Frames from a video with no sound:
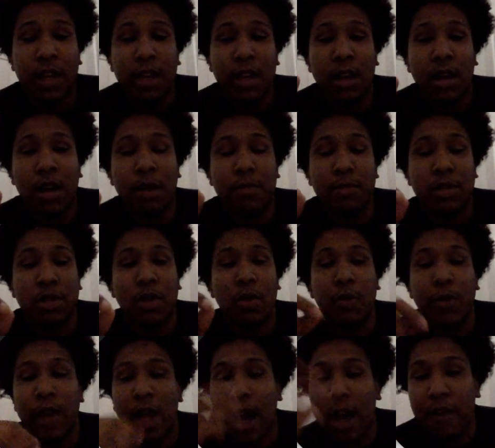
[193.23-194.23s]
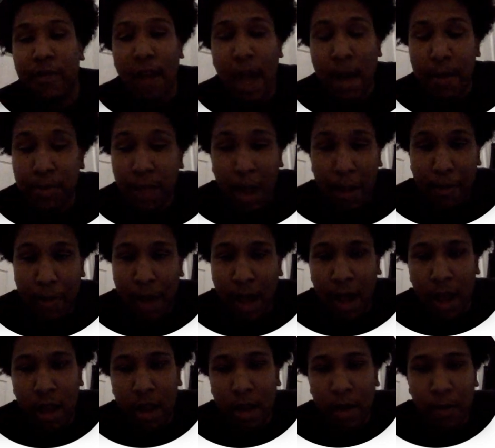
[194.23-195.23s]
So we have app.py,
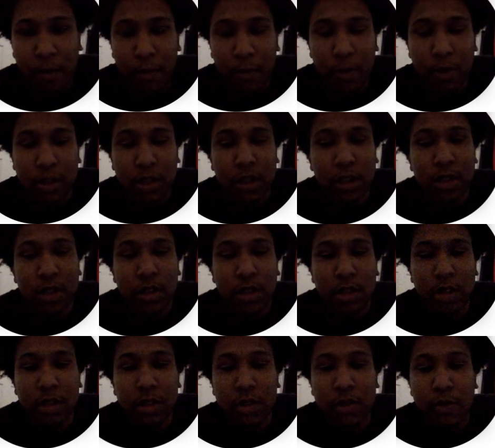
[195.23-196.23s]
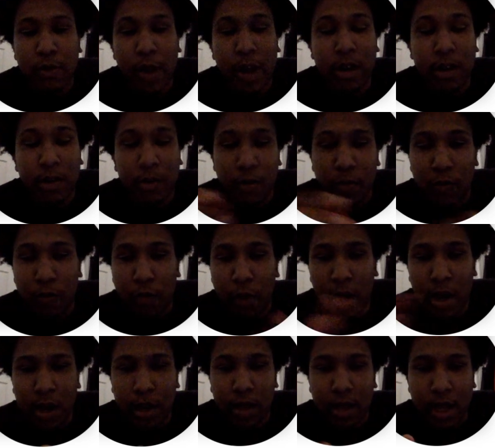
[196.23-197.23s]
which is right
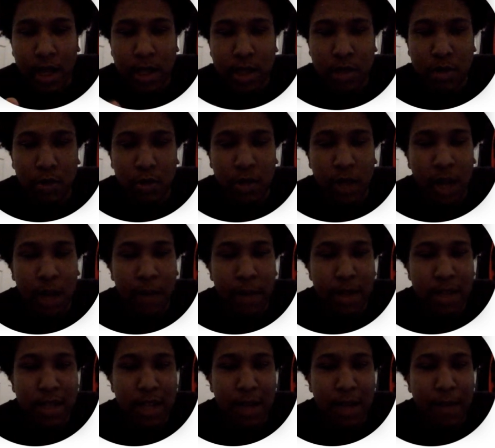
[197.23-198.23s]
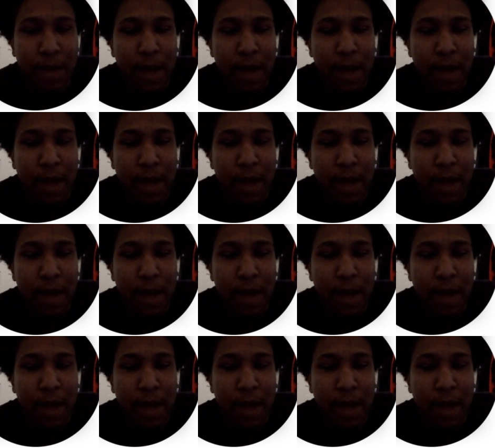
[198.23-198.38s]
next to database.py.